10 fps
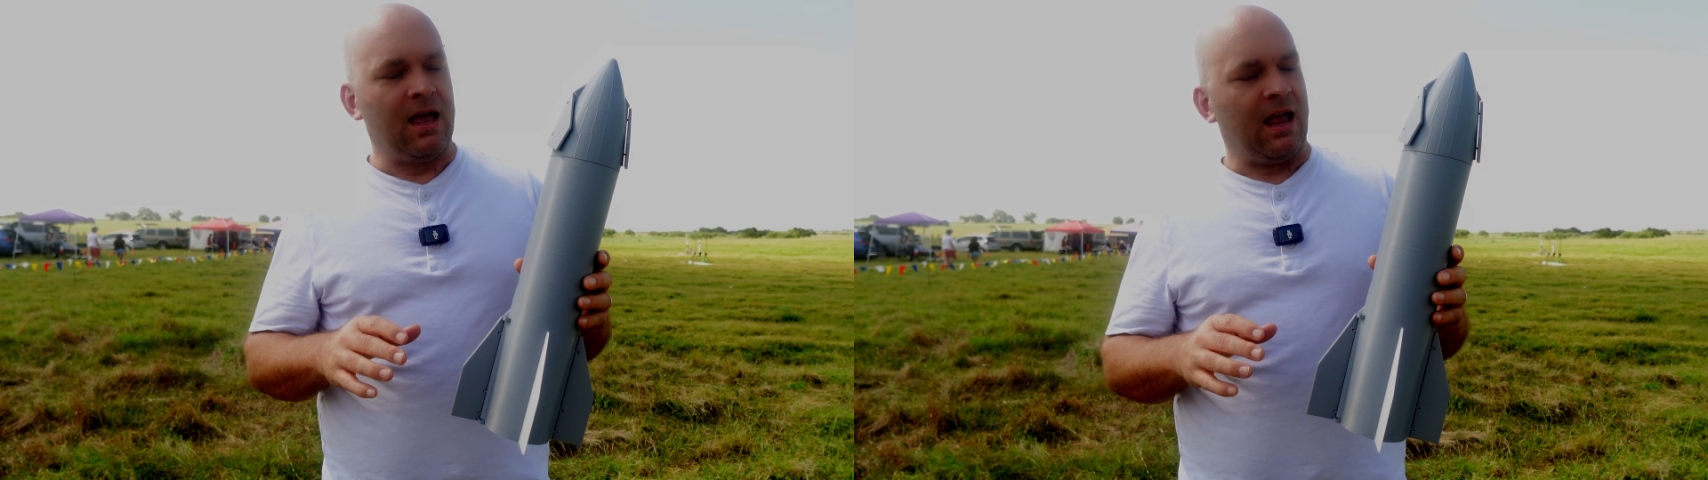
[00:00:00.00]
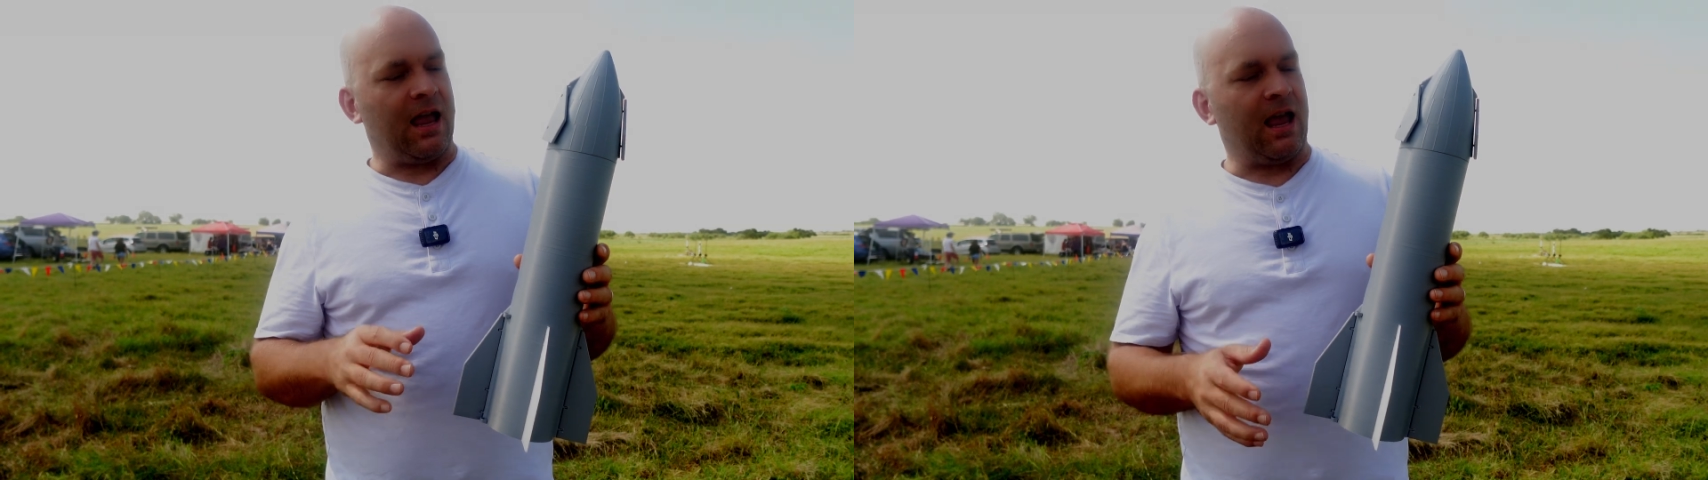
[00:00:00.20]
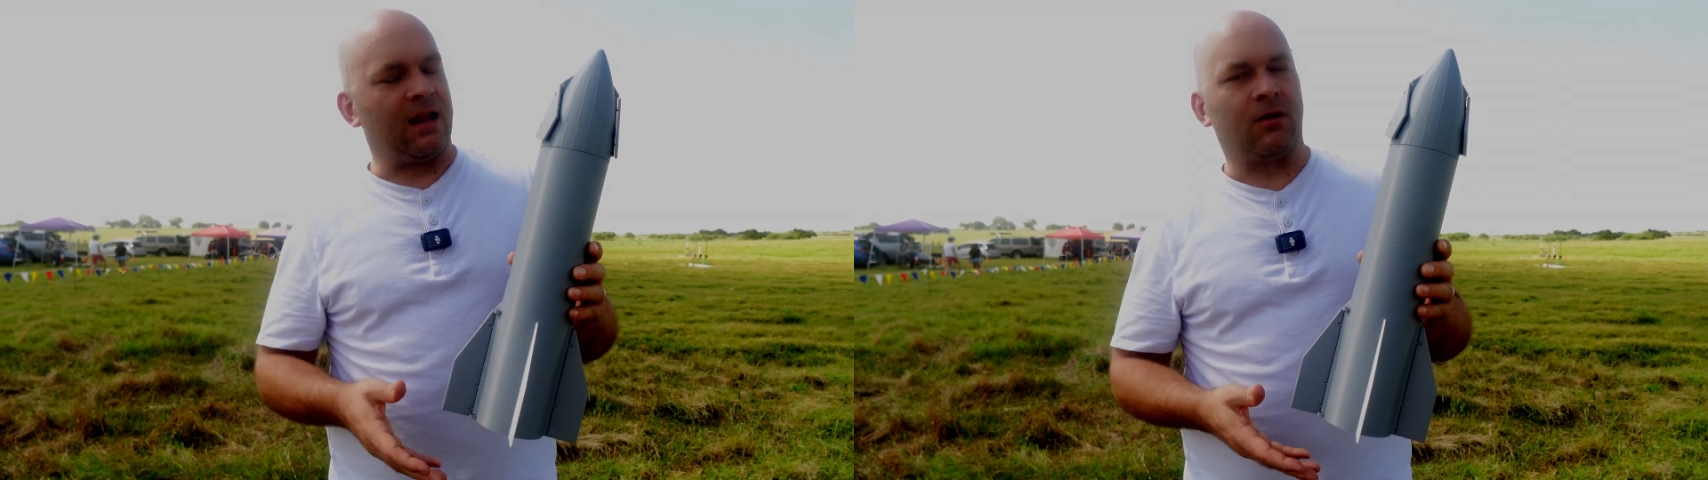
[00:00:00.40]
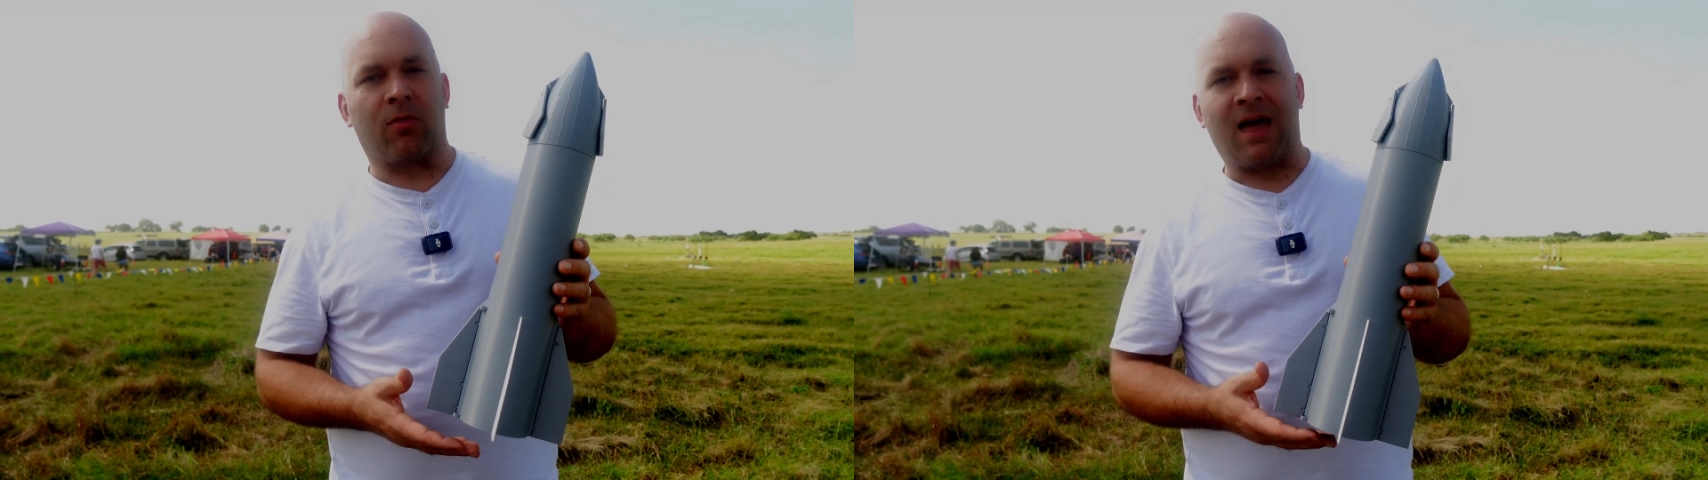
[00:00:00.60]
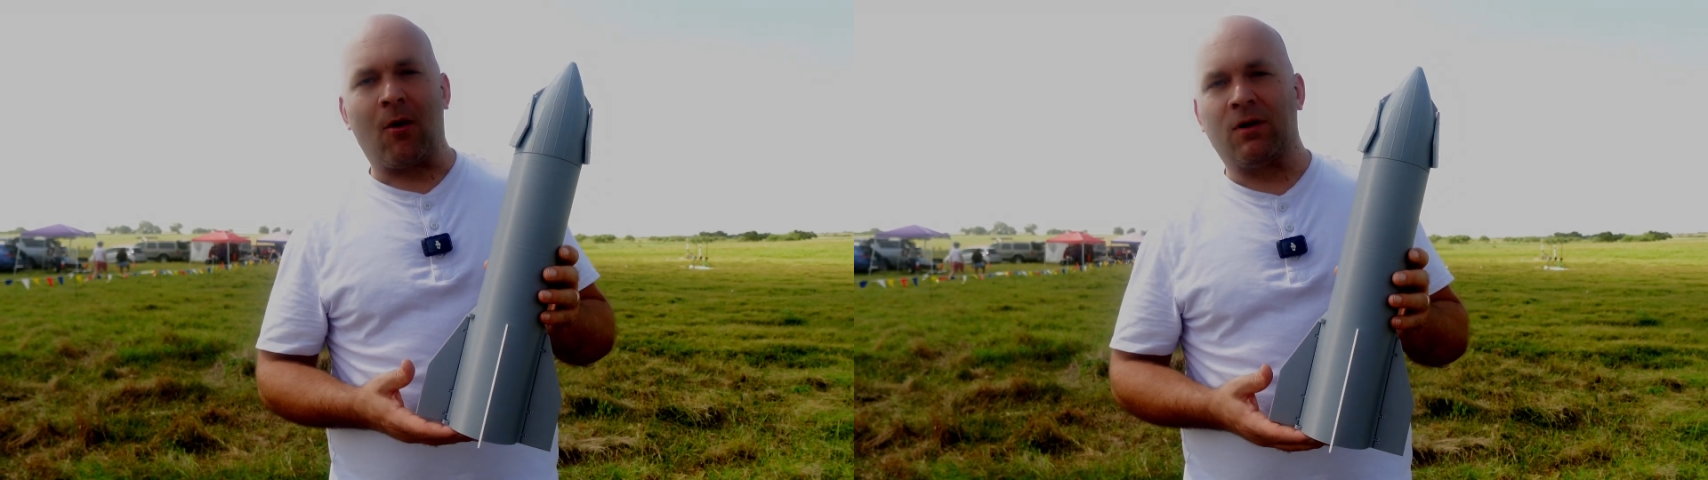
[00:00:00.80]
and
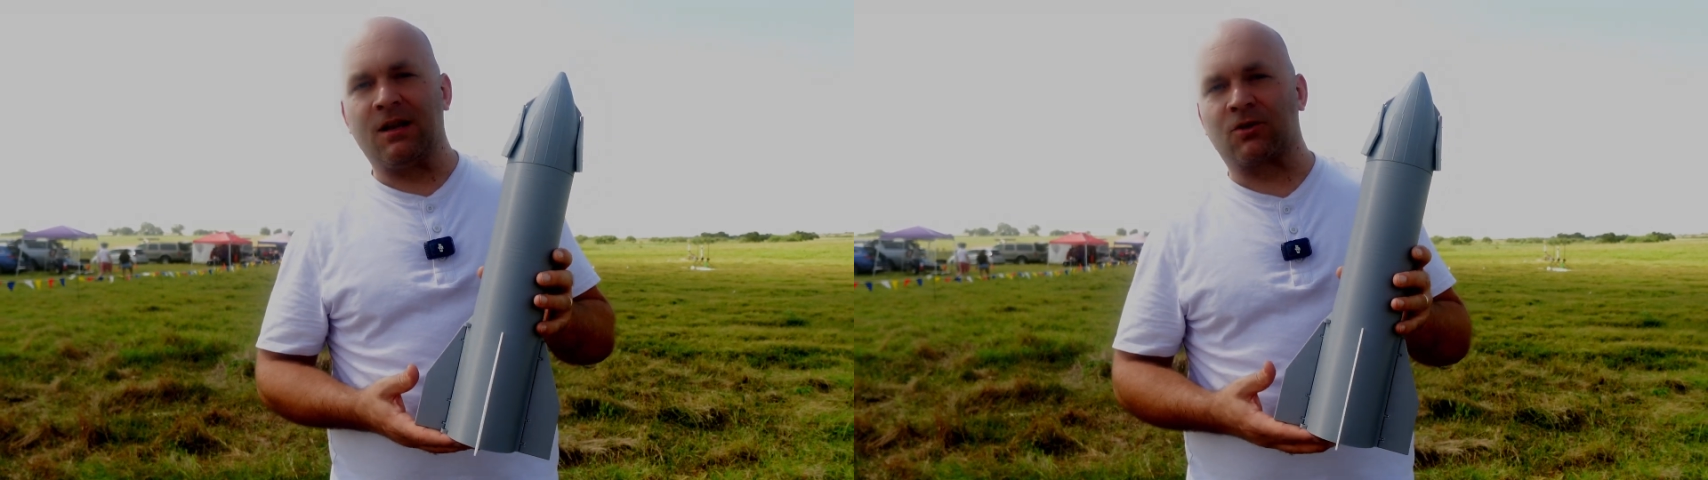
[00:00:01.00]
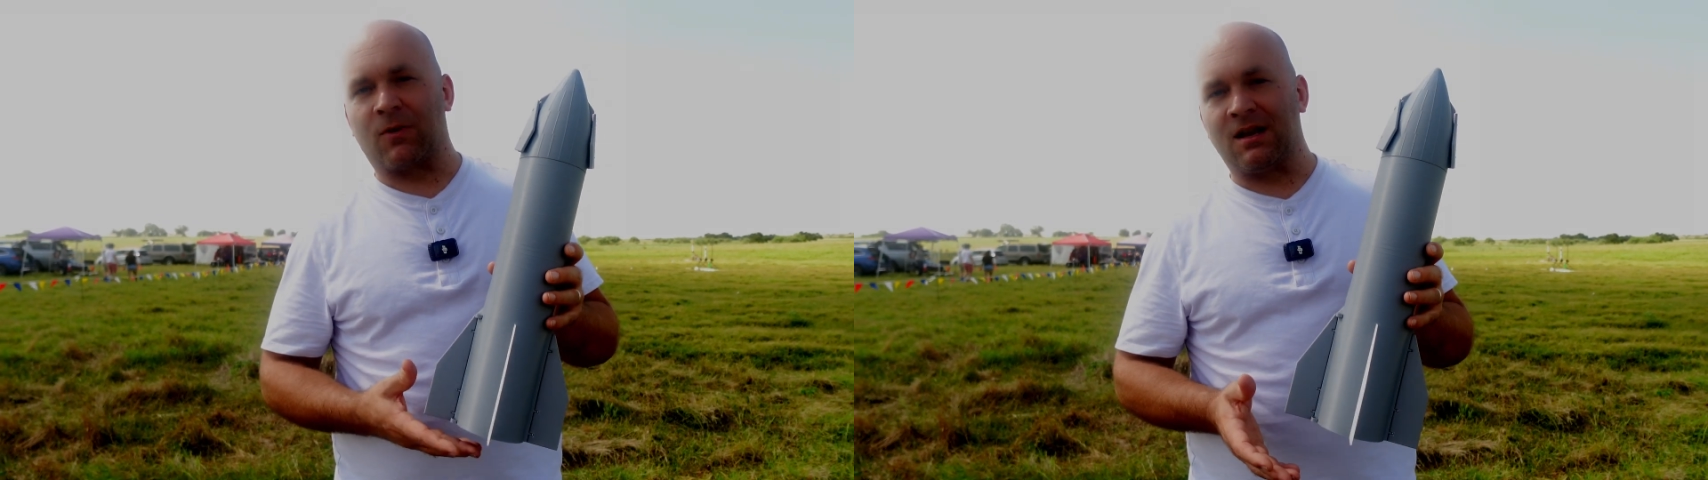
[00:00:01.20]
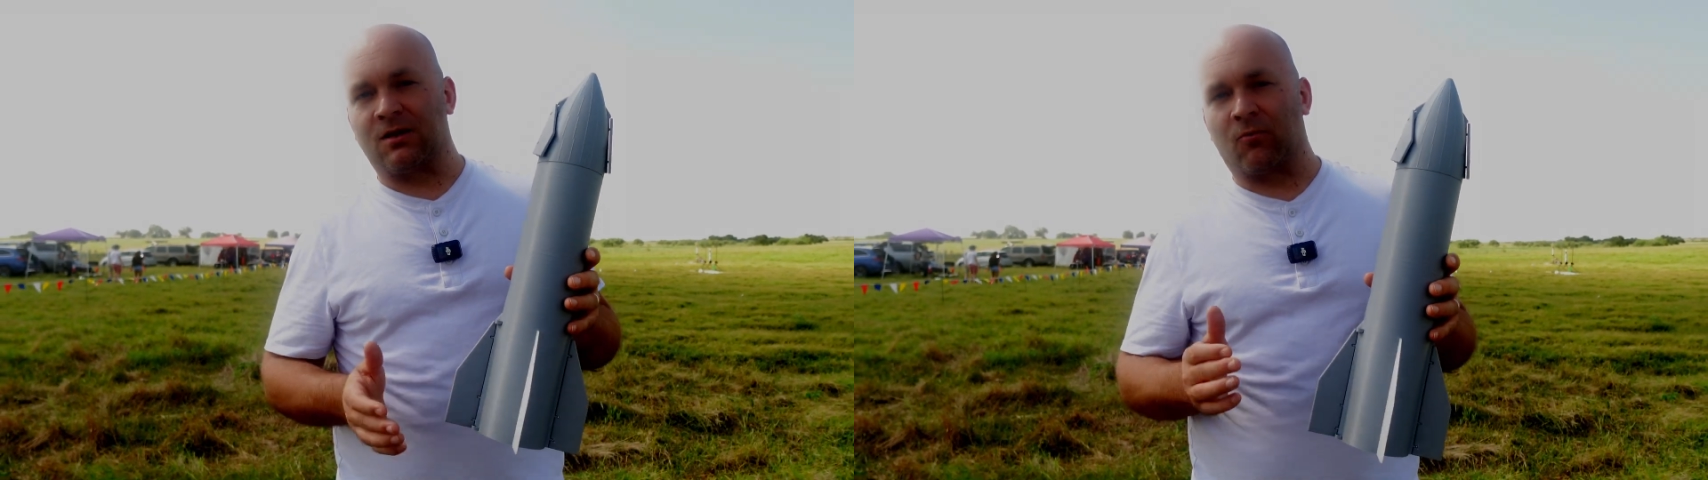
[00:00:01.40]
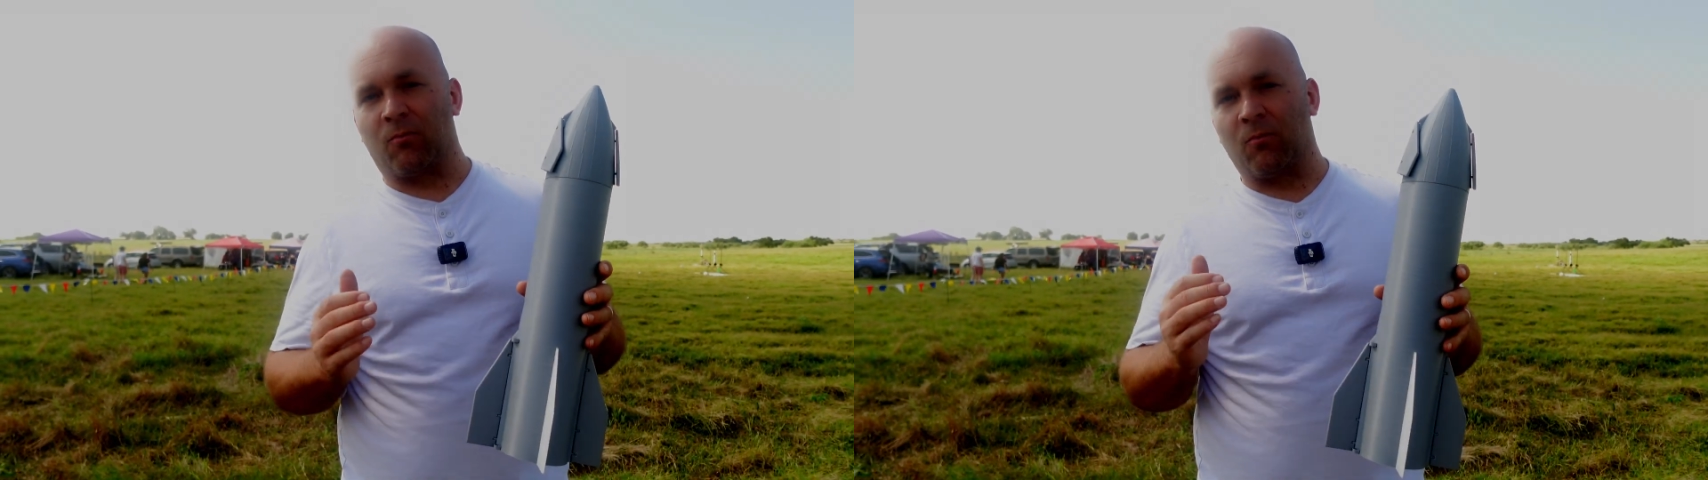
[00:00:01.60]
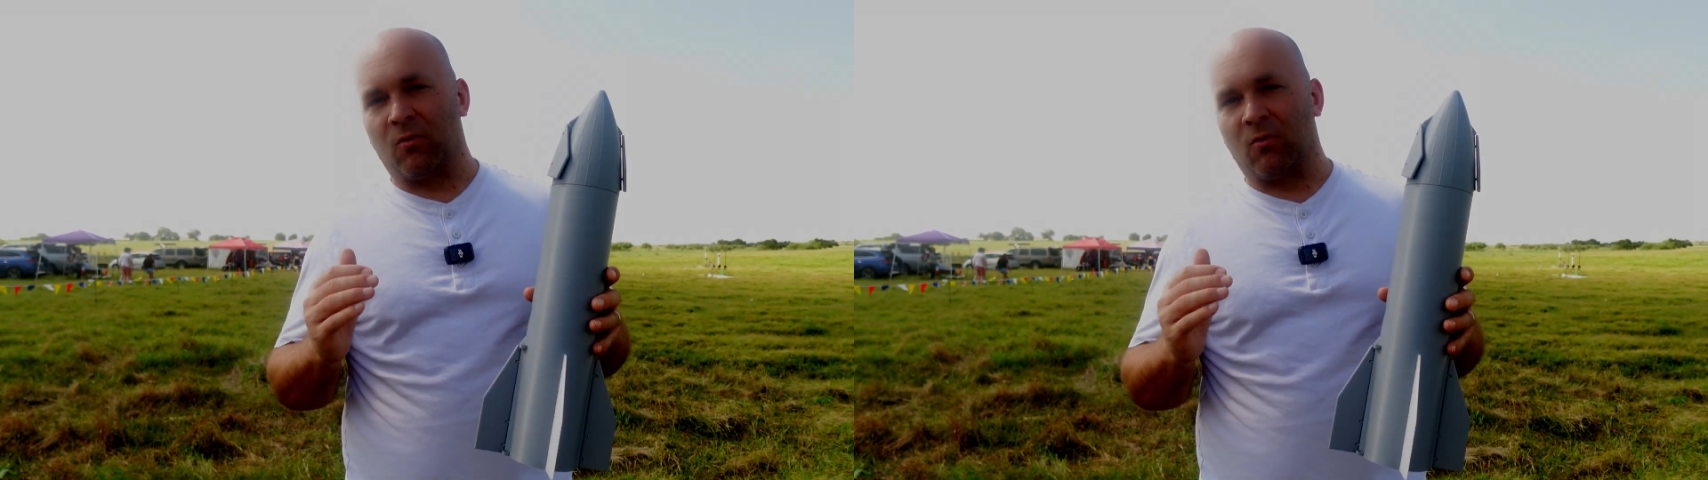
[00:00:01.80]
that one is rated to